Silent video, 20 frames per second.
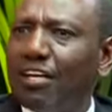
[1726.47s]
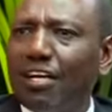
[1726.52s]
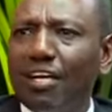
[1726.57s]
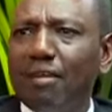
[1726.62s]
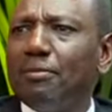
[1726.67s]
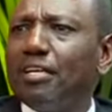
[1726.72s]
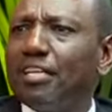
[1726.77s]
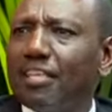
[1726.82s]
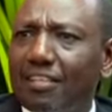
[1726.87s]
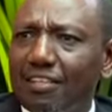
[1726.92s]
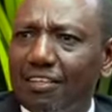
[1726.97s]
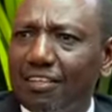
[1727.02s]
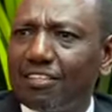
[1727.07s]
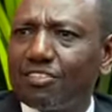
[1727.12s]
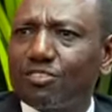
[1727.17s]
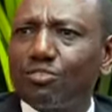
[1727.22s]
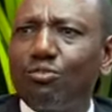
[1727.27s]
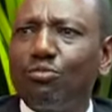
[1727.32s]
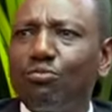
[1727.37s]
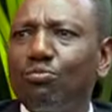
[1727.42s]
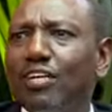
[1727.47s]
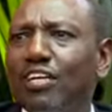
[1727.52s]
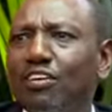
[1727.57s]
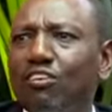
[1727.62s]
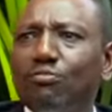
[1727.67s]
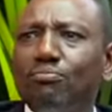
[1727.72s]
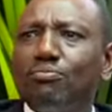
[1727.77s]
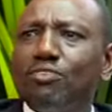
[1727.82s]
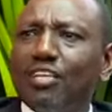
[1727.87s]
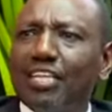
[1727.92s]
I mean, so we
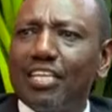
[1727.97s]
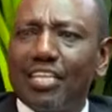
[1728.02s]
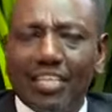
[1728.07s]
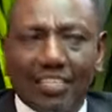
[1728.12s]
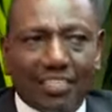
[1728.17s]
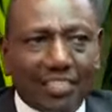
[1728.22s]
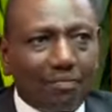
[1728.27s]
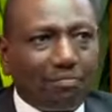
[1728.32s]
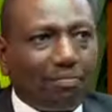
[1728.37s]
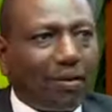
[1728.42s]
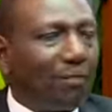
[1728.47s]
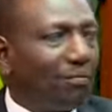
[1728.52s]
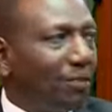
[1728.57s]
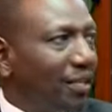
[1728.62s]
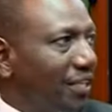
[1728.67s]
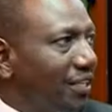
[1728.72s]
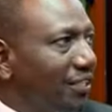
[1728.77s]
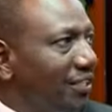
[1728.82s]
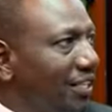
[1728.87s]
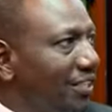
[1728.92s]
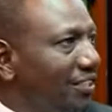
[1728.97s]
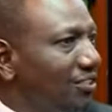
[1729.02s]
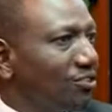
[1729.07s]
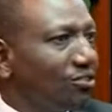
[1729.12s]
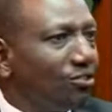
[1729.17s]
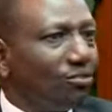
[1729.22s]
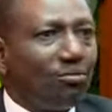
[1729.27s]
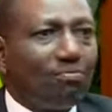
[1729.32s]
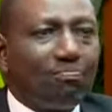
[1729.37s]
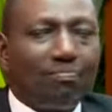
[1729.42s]
communicate in public. There is
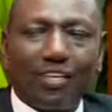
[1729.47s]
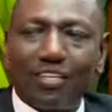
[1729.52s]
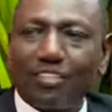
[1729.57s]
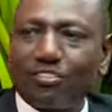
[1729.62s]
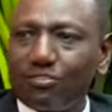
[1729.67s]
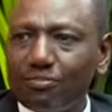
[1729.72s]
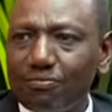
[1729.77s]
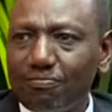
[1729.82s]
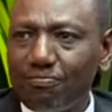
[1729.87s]
no, there is,